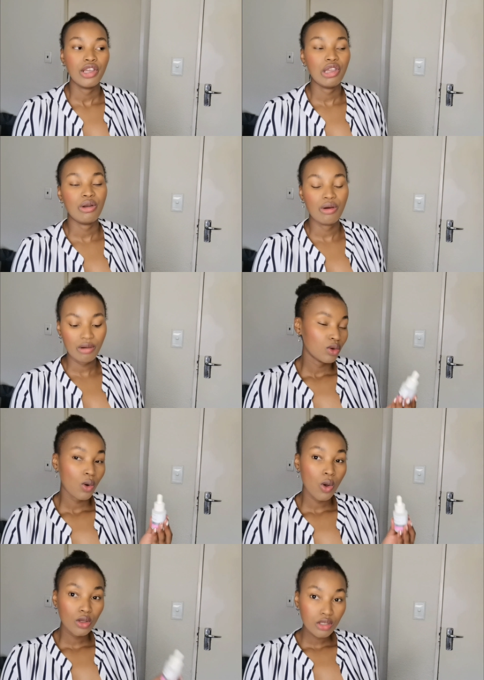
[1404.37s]
you know
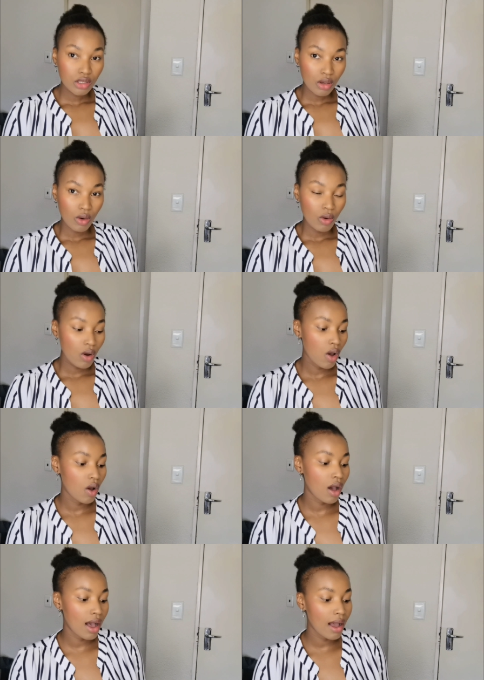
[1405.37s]
also
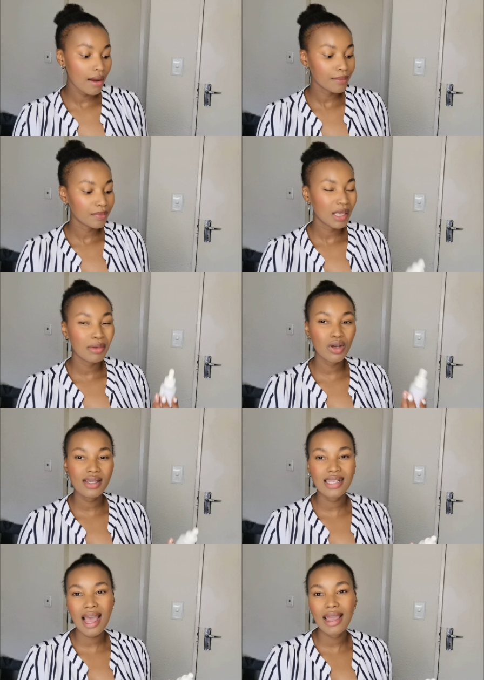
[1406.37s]
um
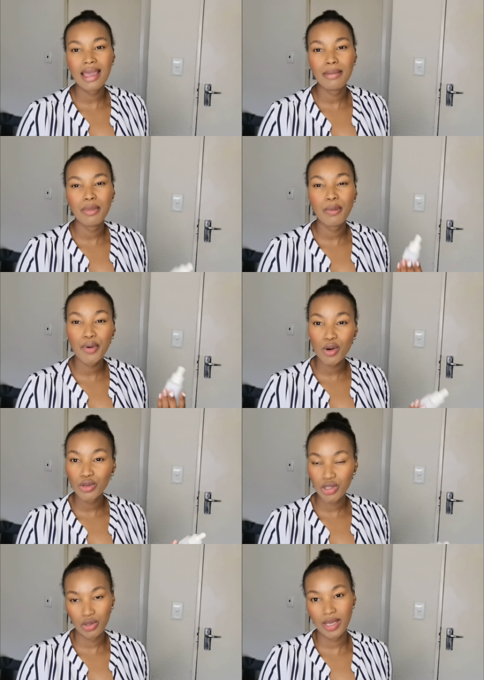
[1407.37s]
because i am
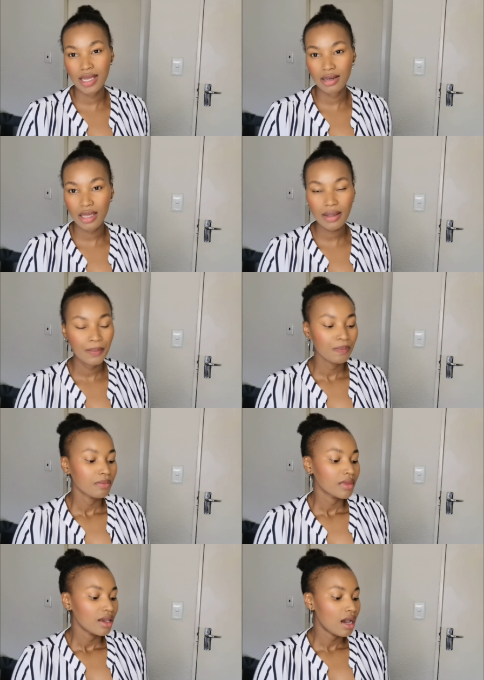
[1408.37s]
prone to acne
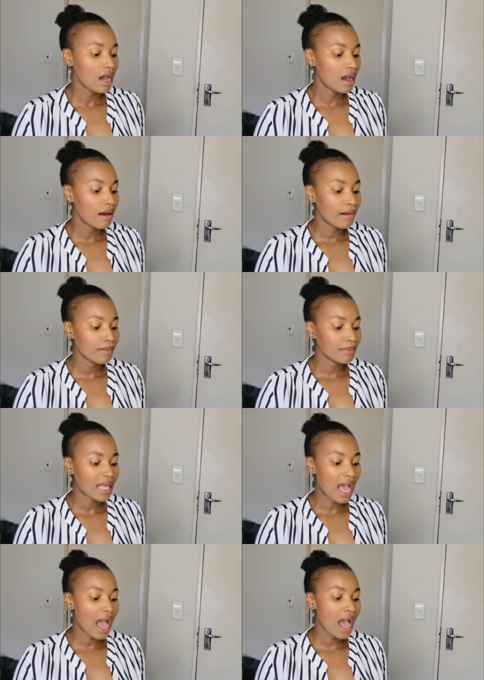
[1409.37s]
um
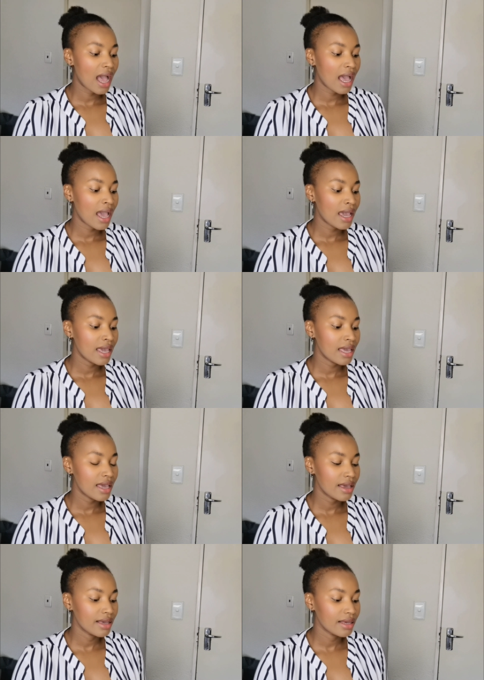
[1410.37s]

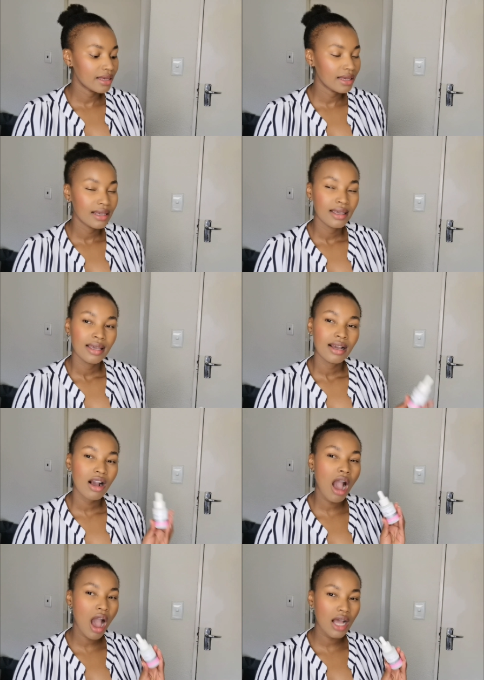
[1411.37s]
i
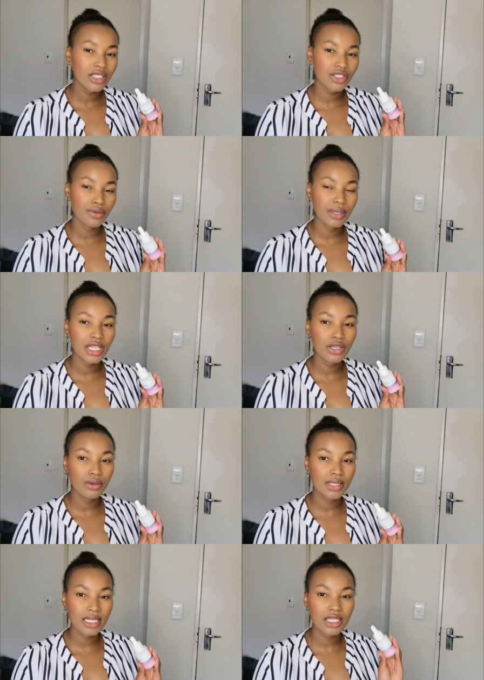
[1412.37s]
can't really
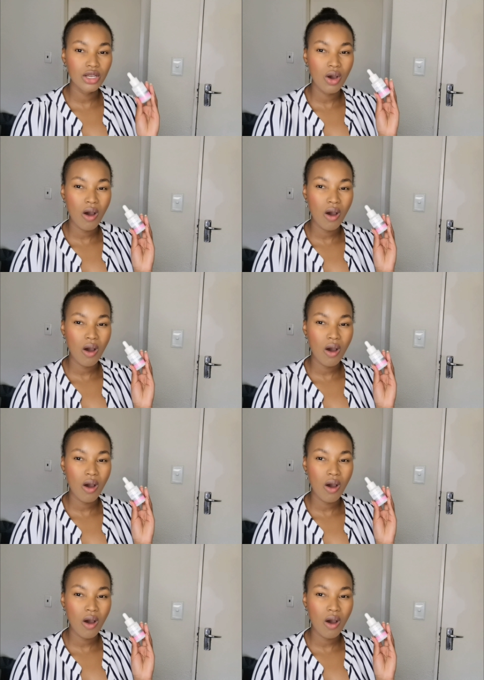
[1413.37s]
use it